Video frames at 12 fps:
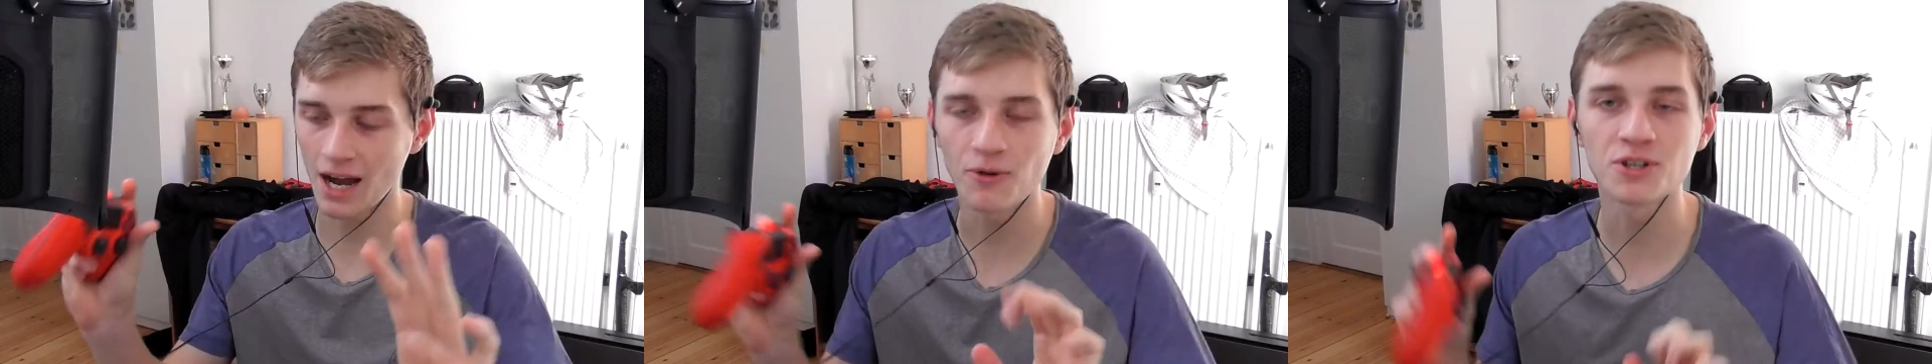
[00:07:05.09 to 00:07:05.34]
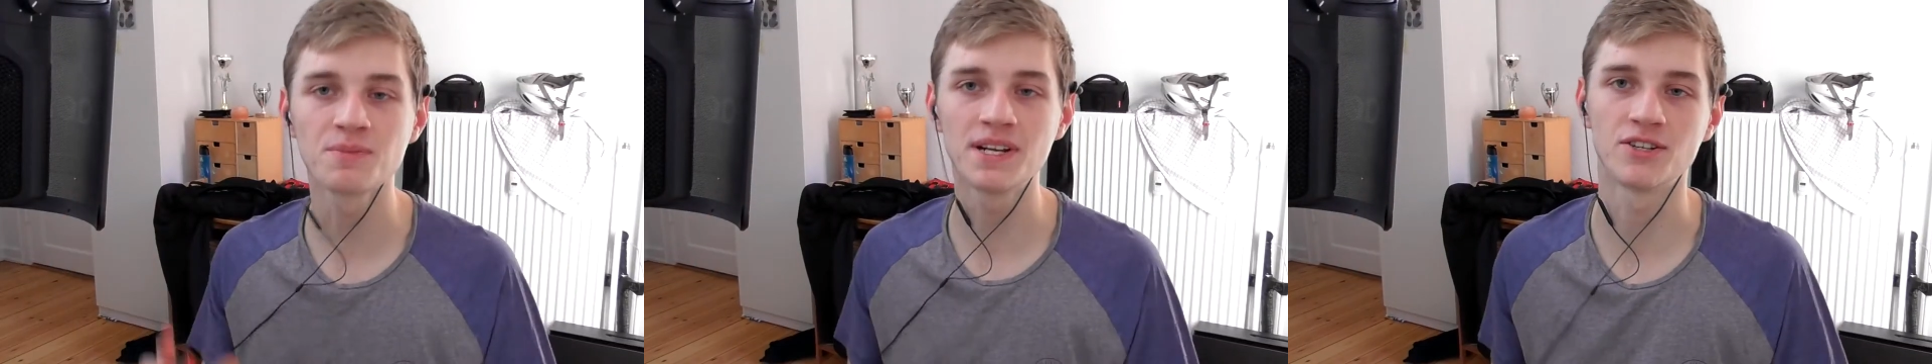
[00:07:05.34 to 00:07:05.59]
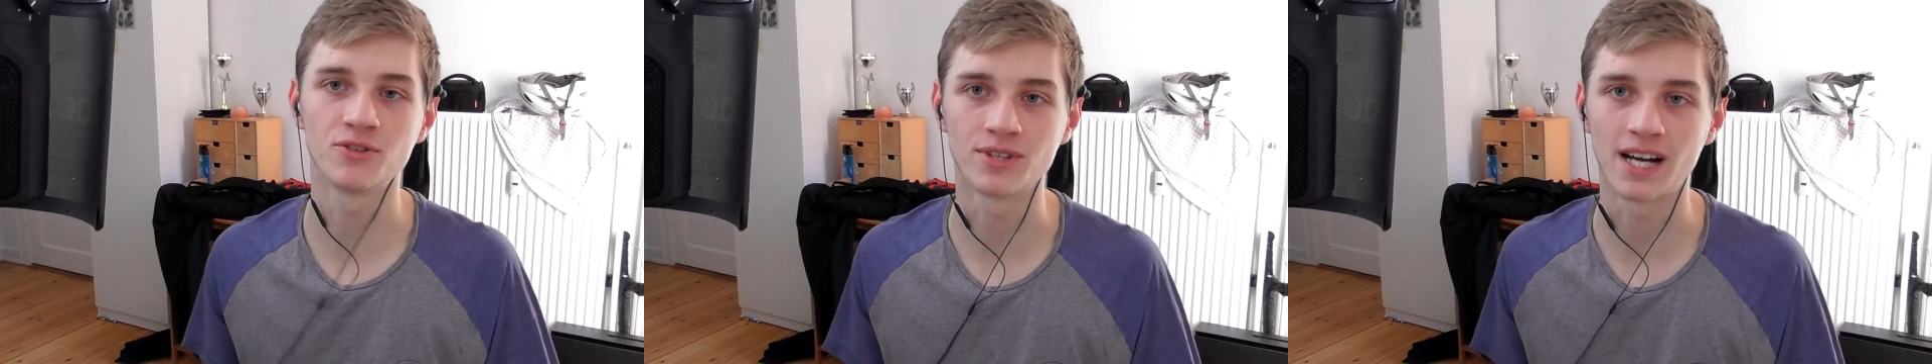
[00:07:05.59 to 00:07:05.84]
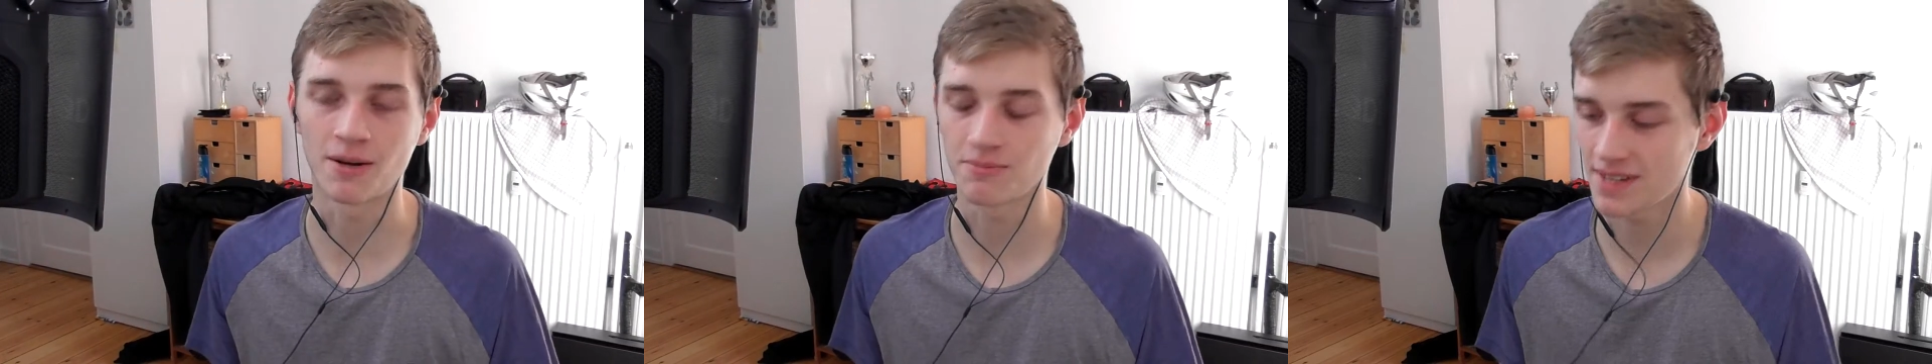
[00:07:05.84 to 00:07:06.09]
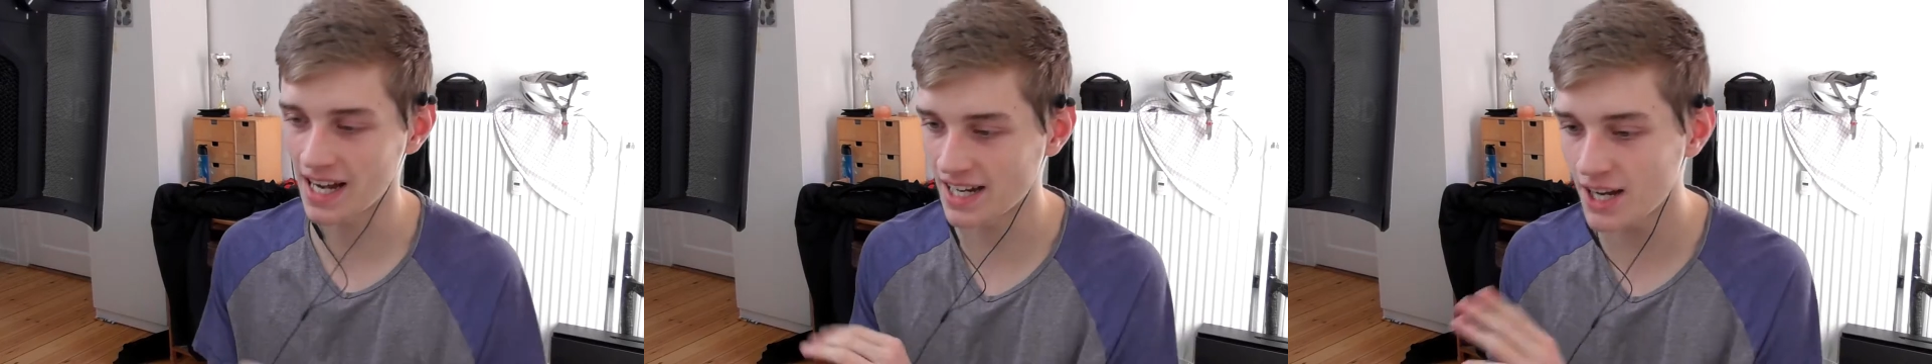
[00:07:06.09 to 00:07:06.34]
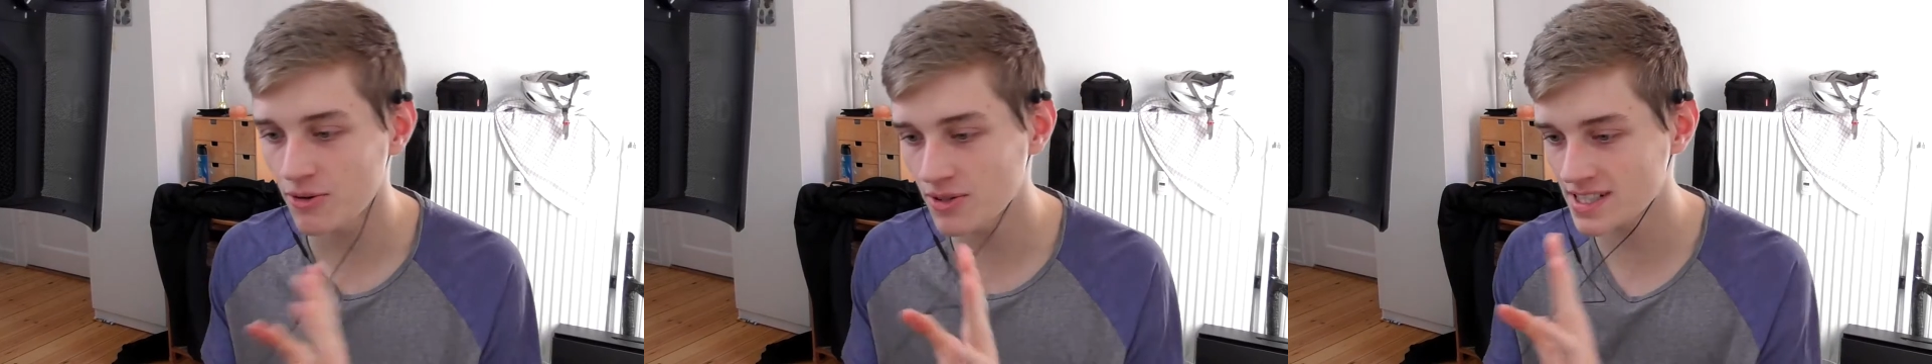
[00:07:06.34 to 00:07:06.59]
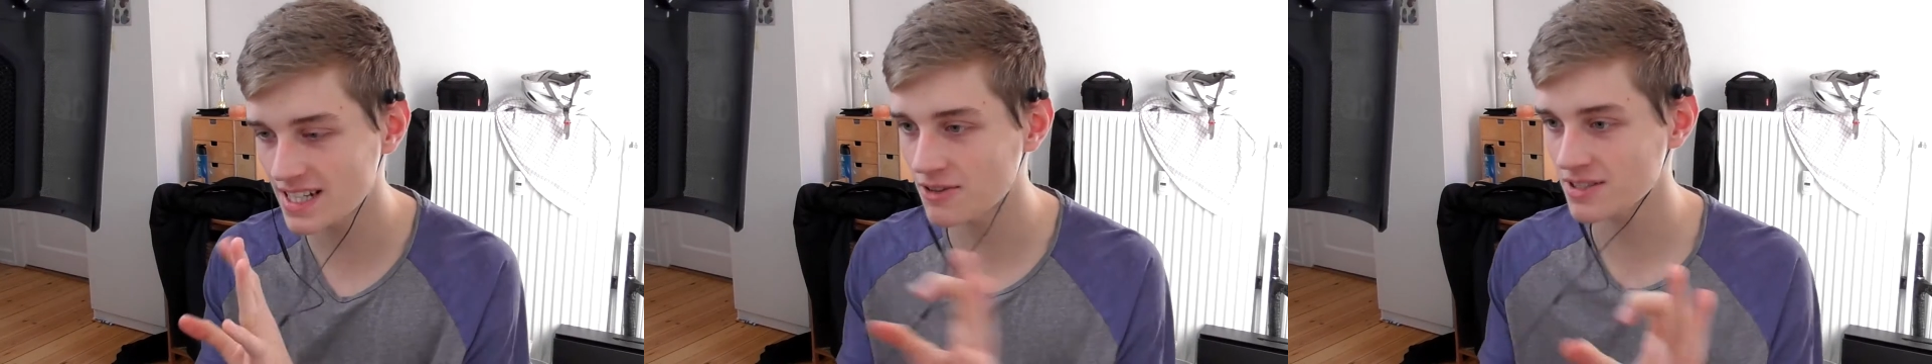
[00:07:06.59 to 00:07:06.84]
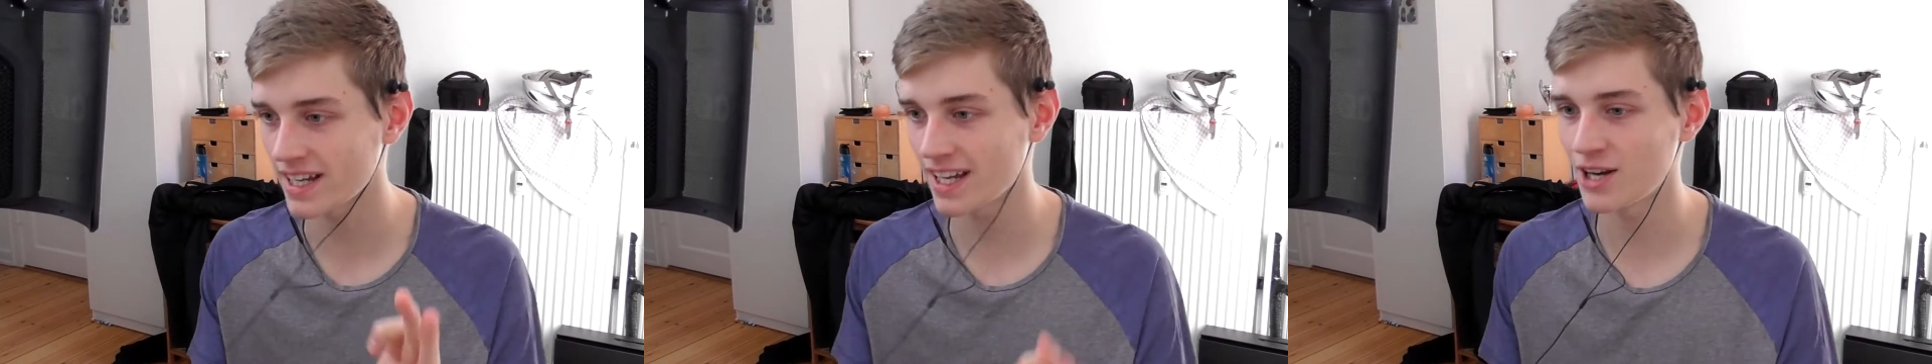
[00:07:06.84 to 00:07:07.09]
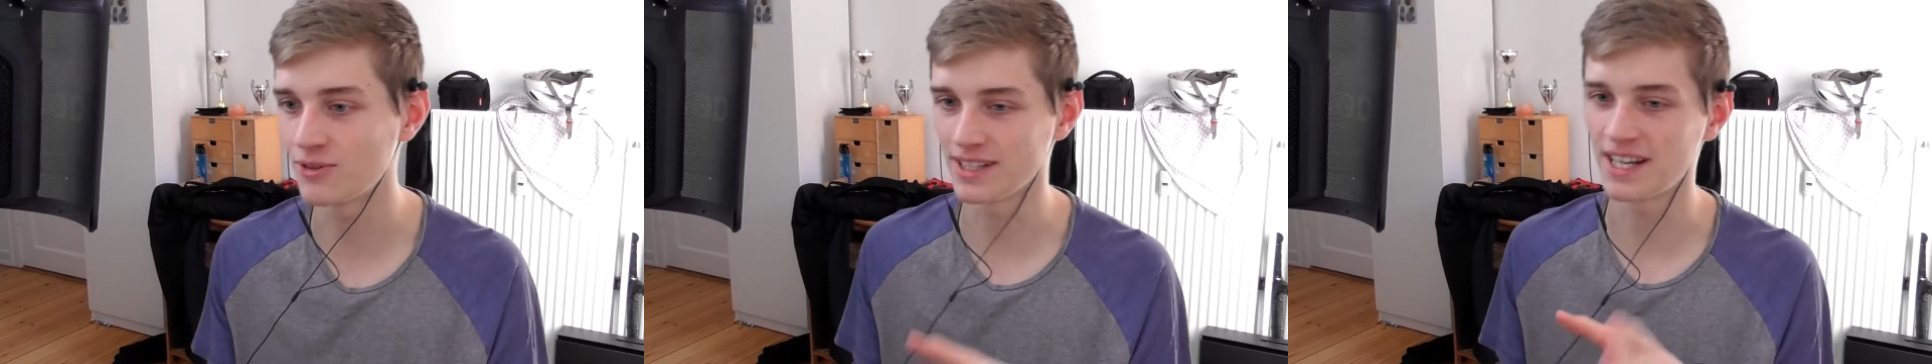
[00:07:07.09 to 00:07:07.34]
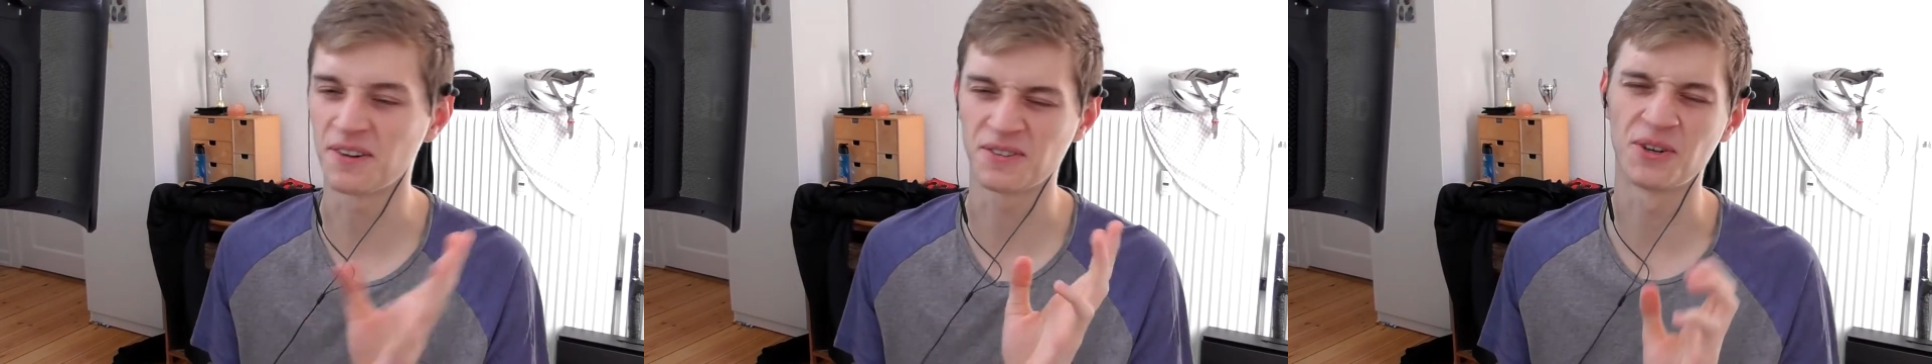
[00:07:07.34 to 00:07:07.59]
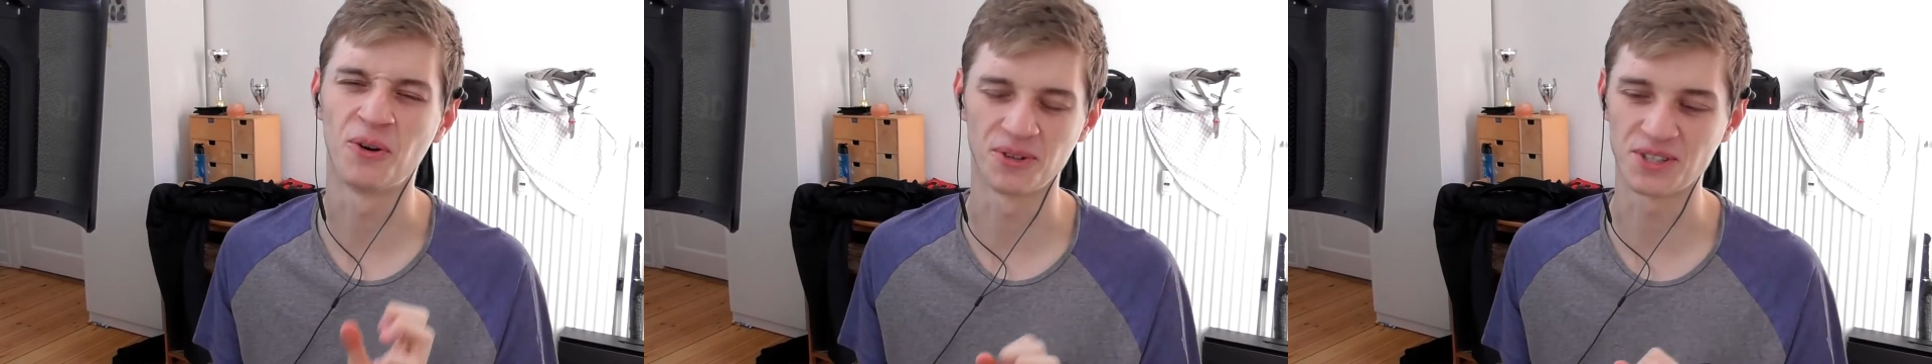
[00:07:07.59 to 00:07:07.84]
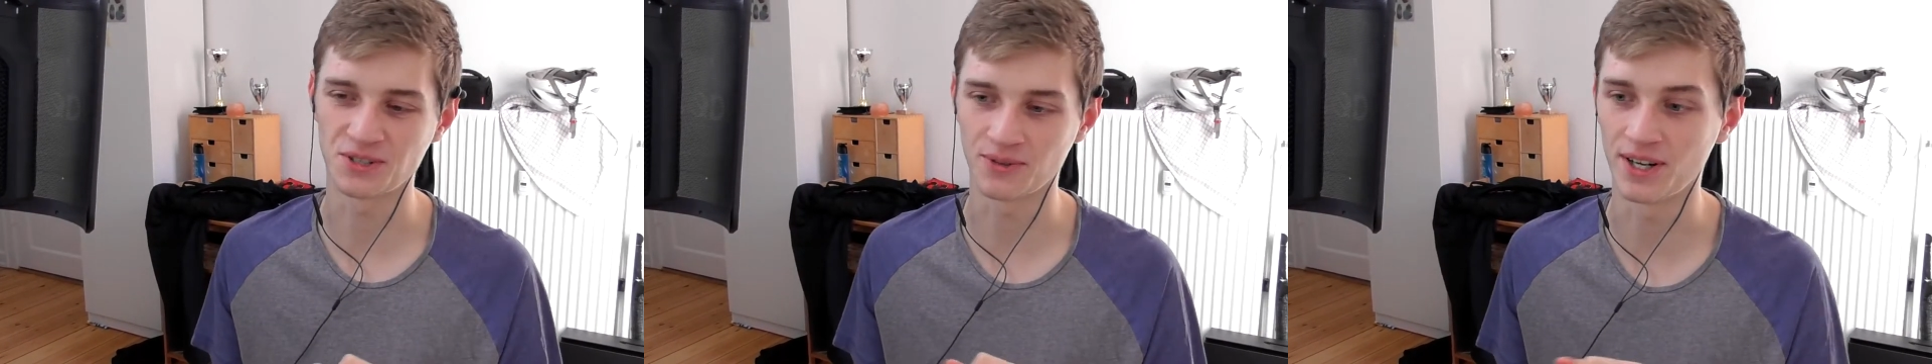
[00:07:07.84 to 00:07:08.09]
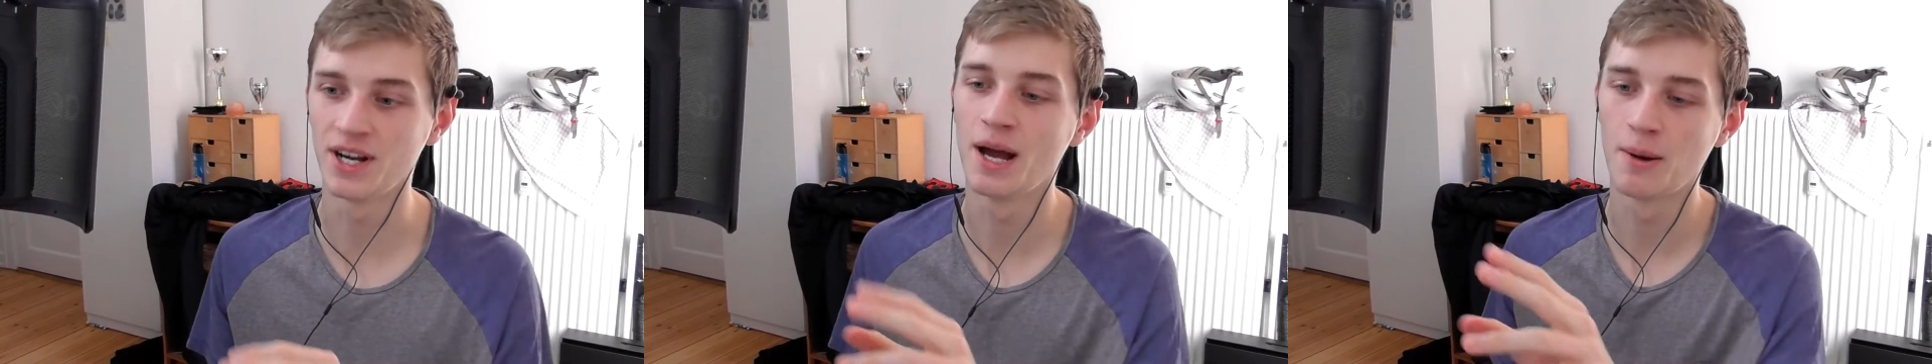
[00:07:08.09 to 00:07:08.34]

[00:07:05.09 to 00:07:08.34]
I was being do that. I know it sounds like, oh yeah, of course you were,